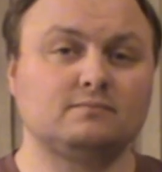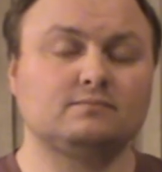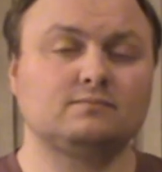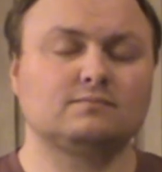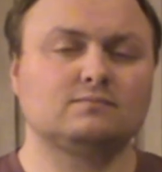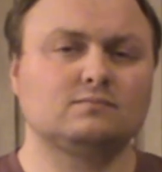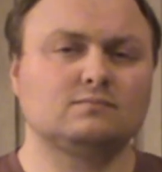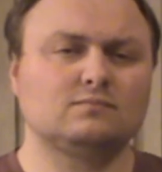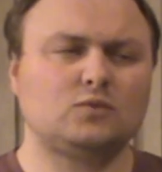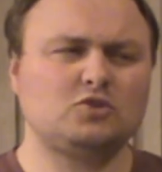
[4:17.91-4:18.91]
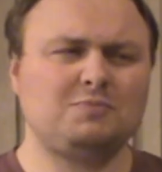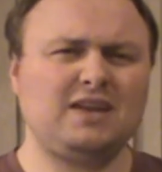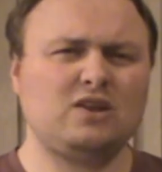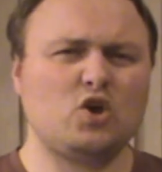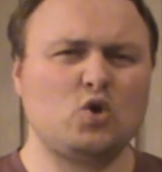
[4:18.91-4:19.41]
Do you
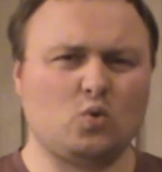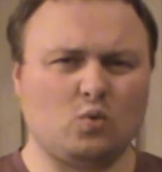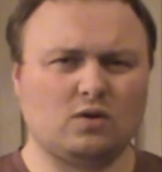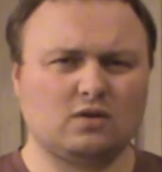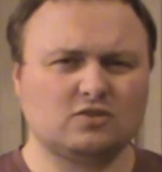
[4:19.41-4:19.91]
mean who?